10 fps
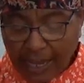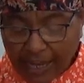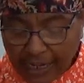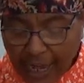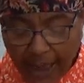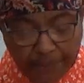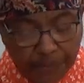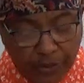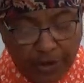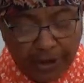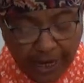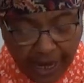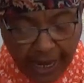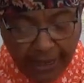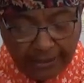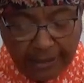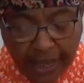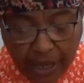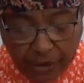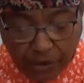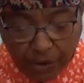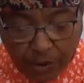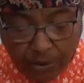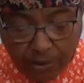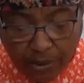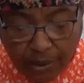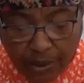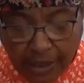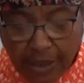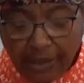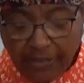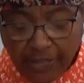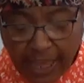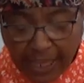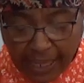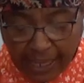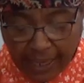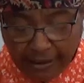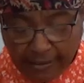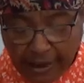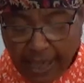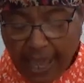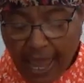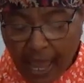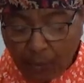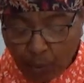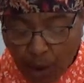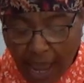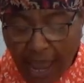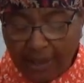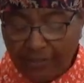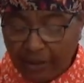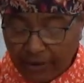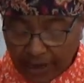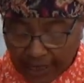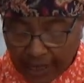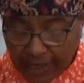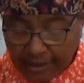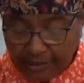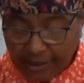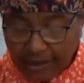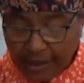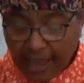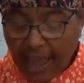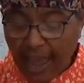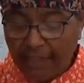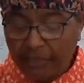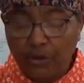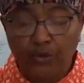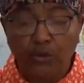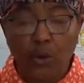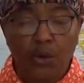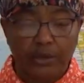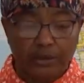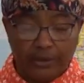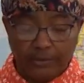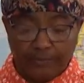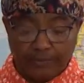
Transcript: clap their hands at you, they hiss and wag their heads at the daughter